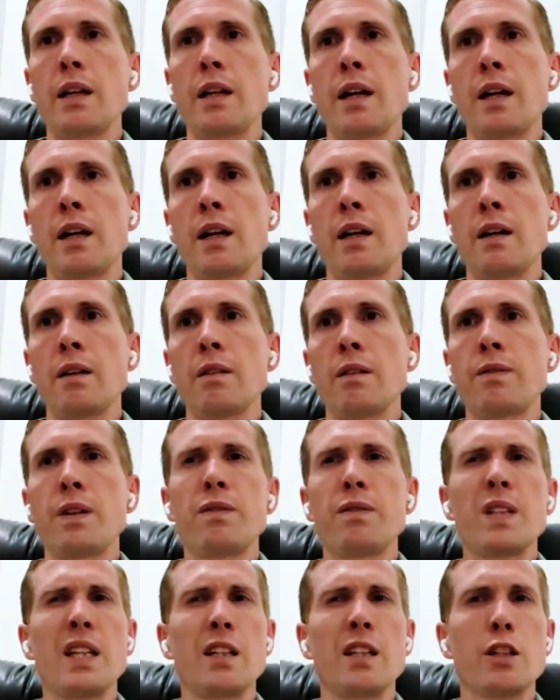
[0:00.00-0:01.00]

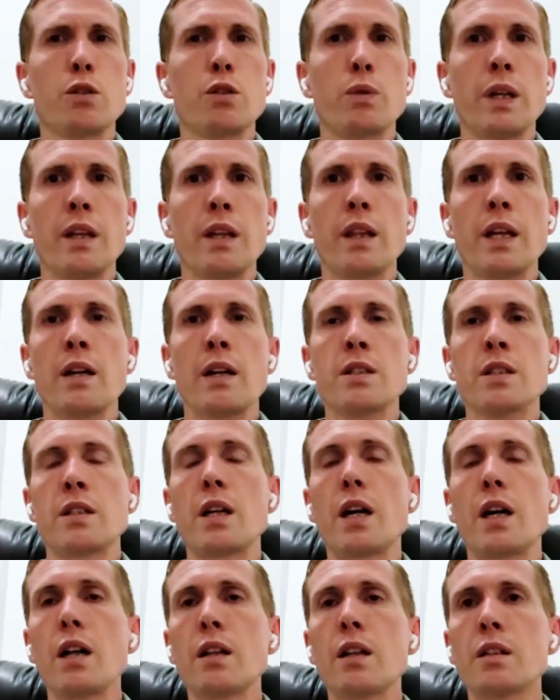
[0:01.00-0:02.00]
$15,000 to
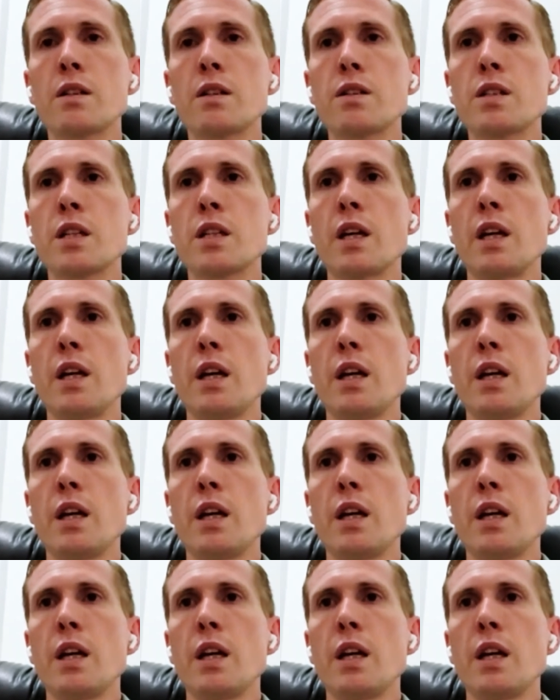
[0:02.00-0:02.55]
$20,000.